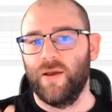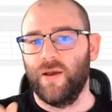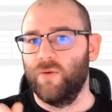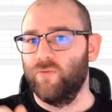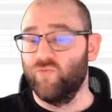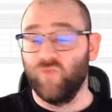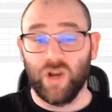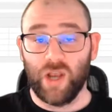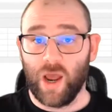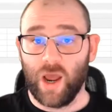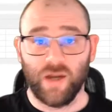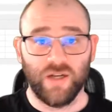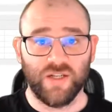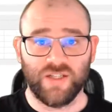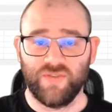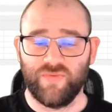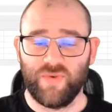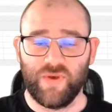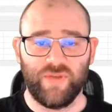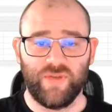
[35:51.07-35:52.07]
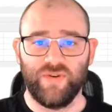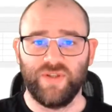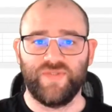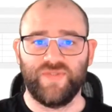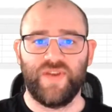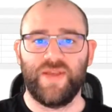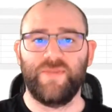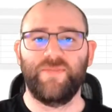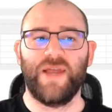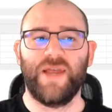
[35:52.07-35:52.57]
regardless of whether it's
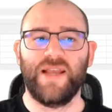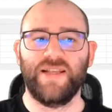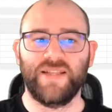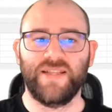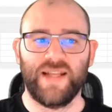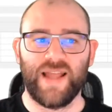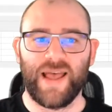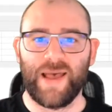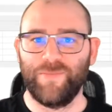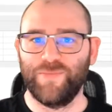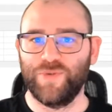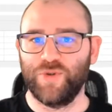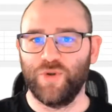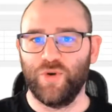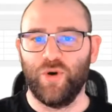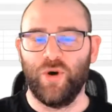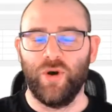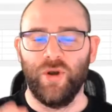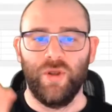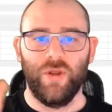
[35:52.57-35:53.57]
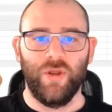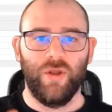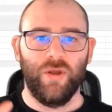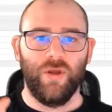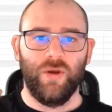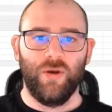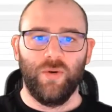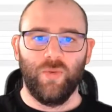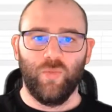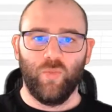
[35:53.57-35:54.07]
Veeam Data Labs or
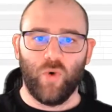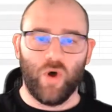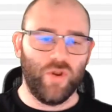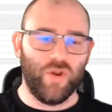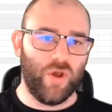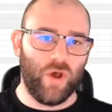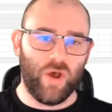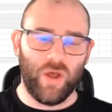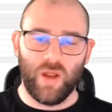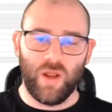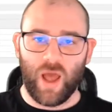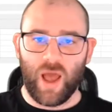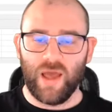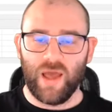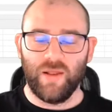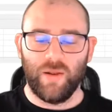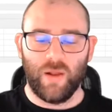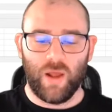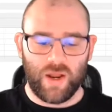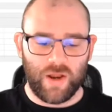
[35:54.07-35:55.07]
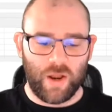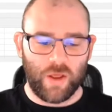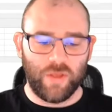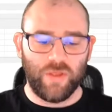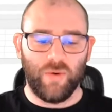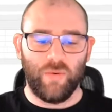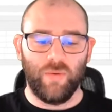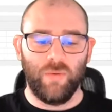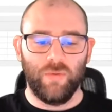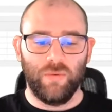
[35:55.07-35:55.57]
whatnot, I know
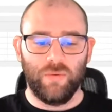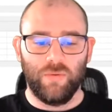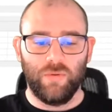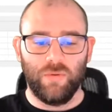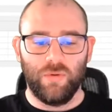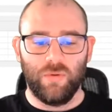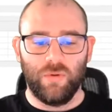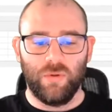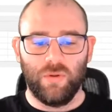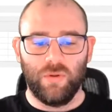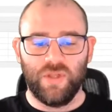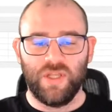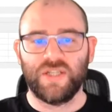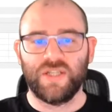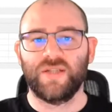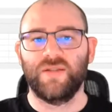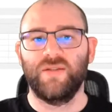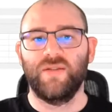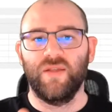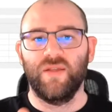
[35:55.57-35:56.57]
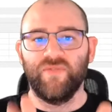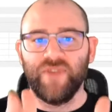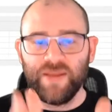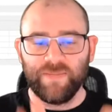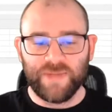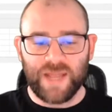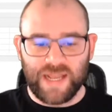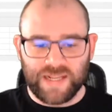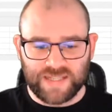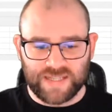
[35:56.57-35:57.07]
that the Veeam
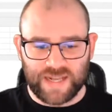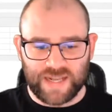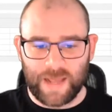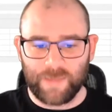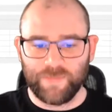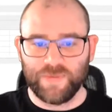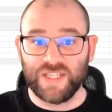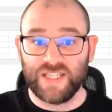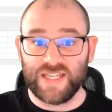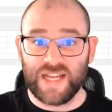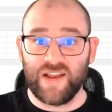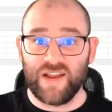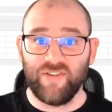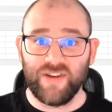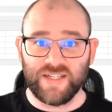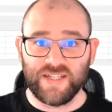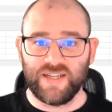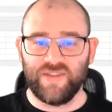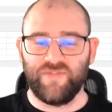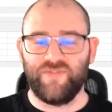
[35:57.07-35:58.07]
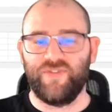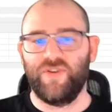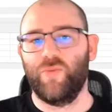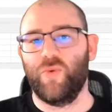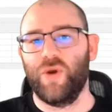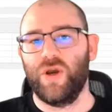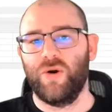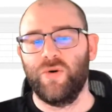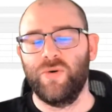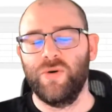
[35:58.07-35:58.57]
Data Labs series, if you
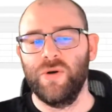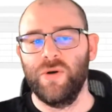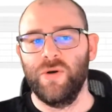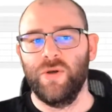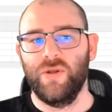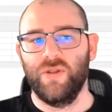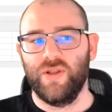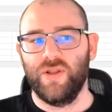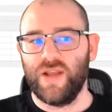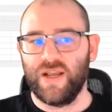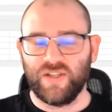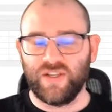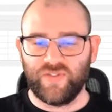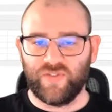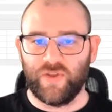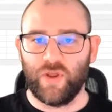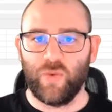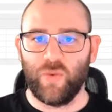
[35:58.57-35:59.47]
will, the next few